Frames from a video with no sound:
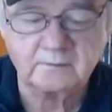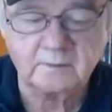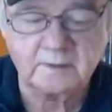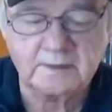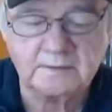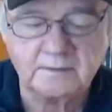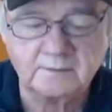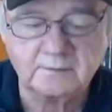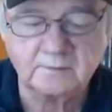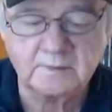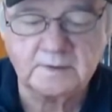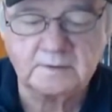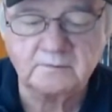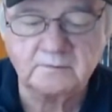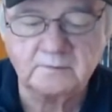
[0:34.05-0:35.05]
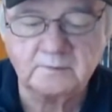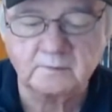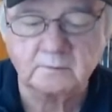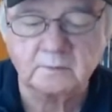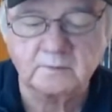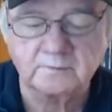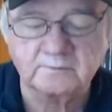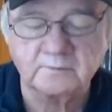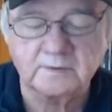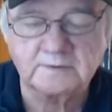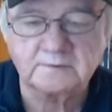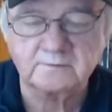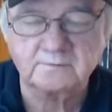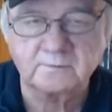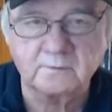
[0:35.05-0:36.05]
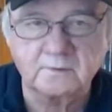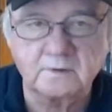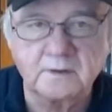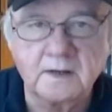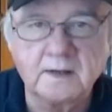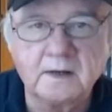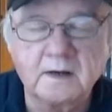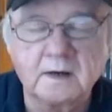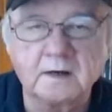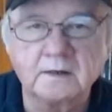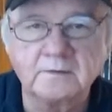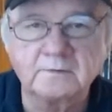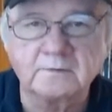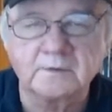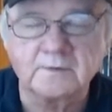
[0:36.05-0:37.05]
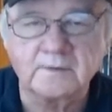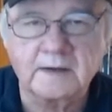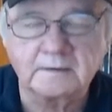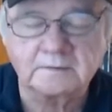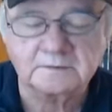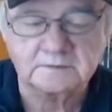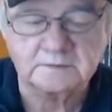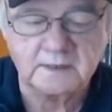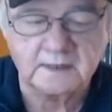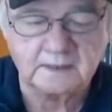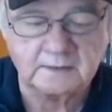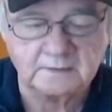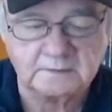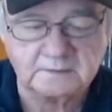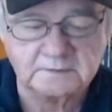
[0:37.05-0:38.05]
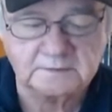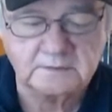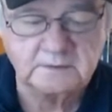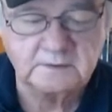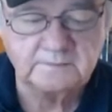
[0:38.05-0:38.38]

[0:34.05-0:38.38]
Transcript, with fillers: grade three, two year olds race for $100,000.